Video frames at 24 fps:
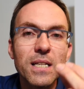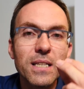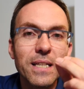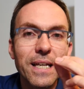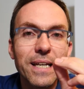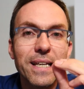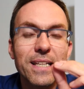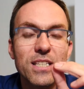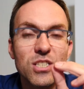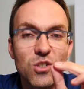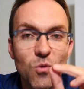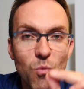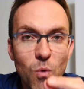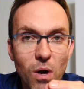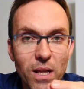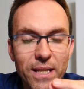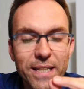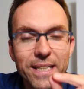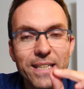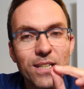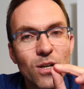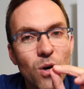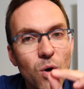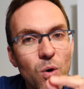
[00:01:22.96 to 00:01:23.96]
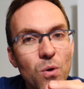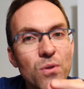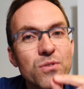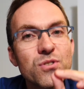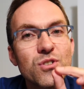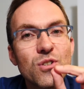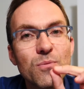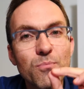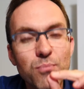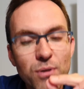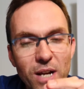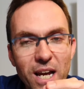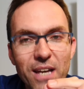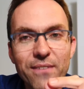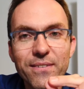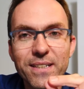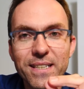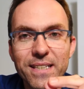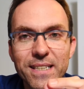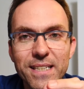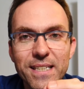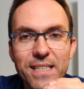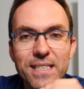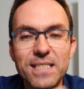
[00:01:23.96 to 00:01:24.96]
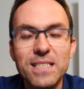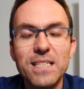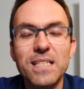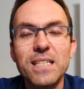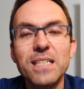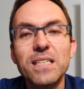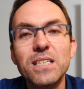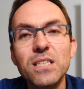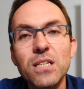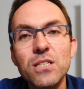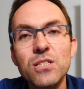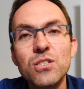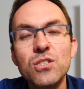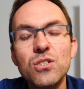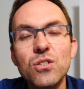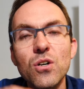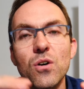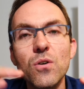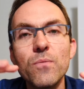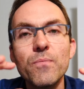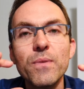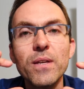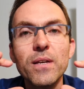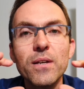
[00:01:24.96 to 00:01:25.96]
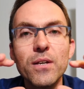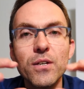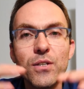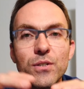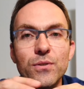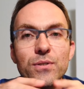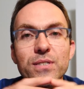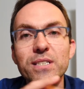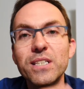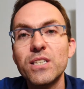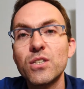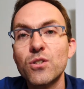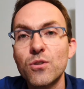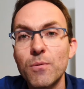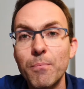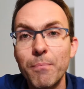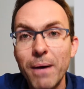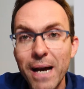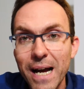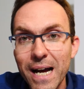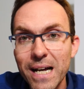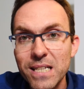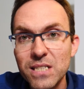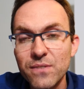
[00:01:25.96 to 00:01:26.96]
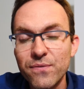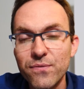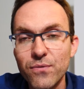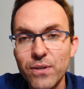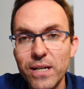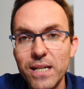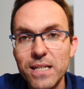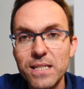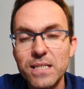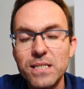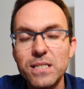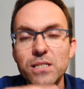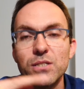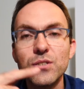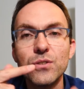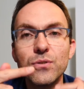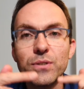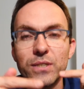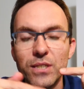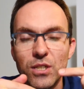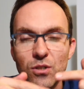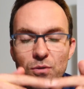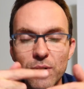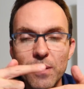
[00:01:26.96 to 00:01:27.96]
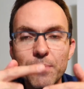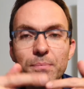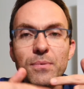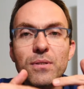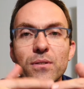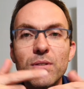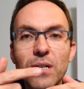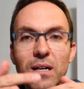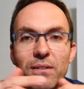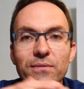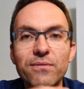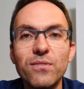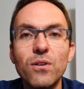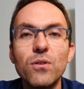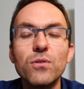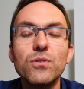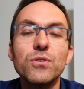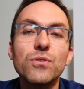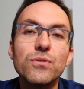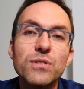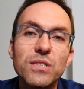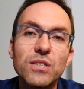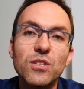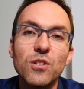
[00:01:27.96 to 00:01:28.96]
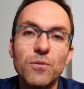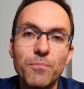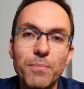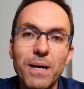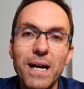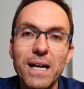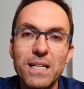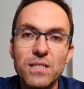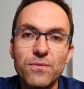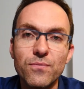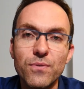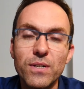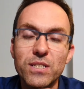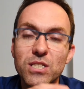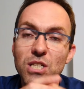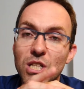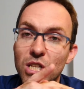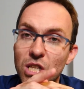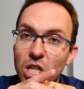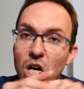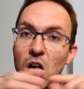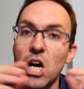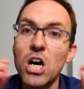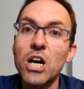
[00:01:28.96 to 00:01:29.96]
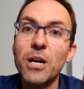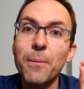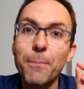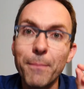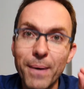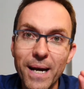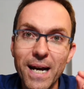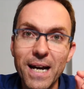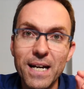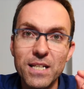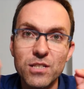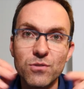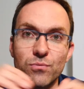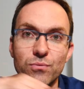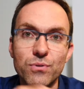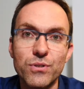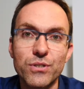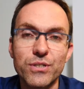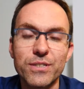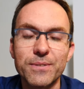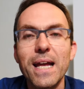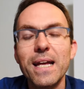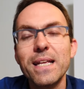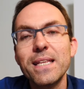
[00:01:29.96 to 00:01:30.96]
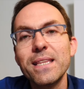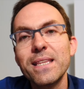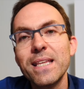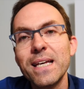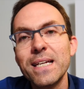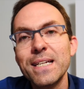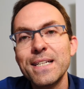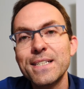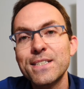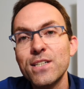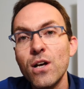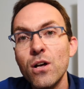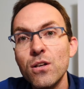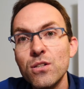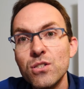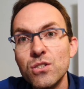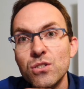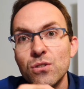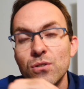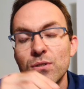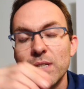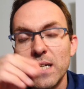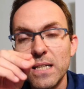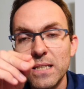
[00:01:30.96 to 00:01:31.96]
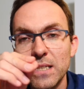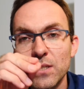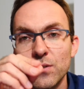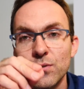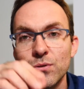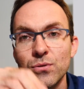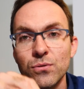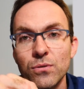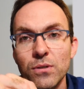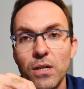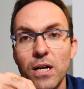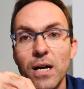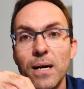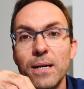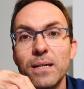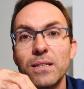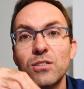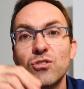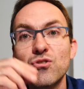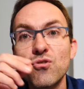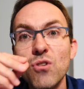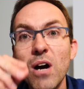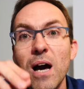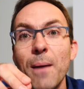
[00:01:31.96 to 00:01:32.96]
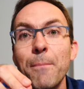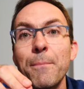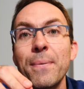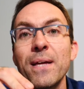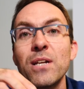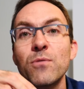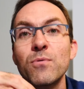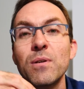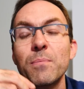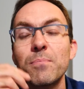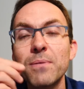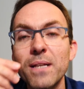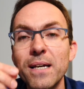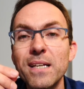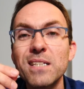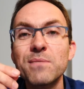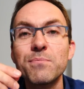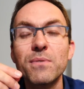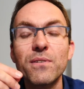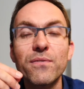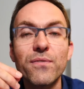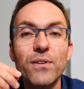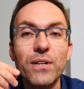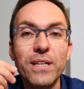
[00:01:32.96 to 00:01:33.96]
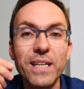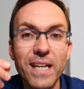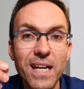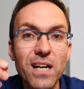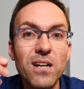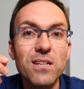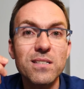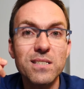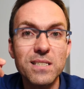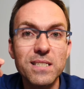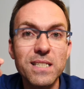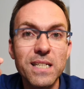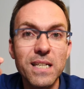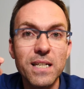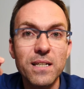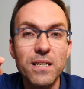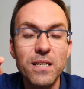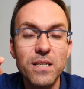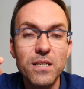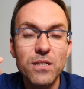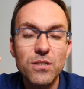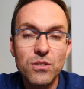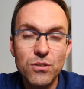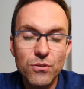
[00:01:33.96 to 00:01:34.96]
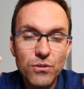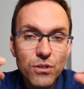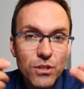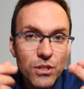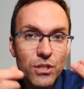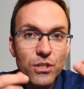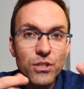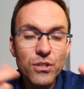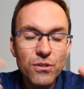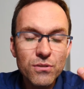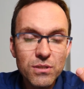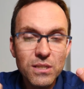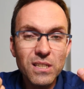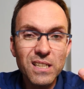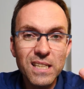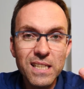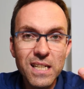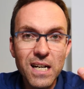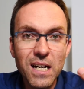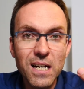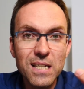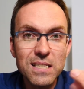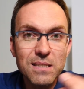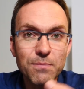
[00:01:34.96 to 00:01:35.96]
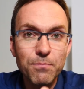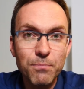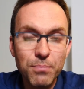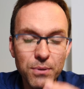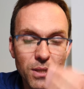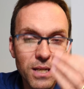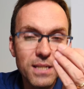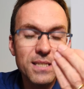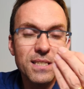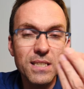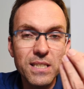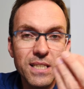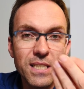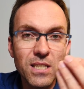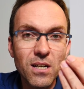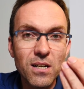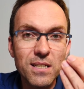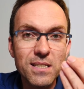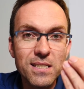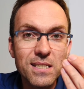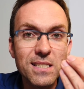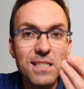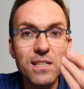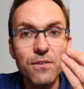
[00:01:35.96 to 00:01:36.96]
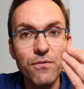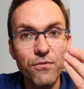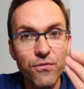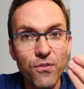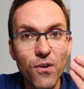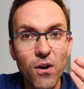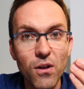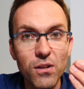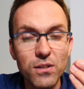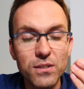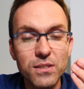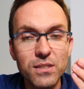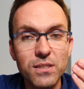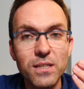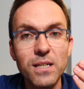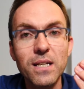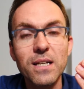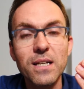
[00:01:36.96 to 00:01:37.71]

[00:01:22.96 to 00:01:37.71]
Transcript: Like it's a wallet. It holds your private keys, and it does so using your passphrase. You encrypt that vault using your passphrase, a long password. And then is also that little tool, a drop-in replacement for eosd. So you can use EOS plus eosc vault.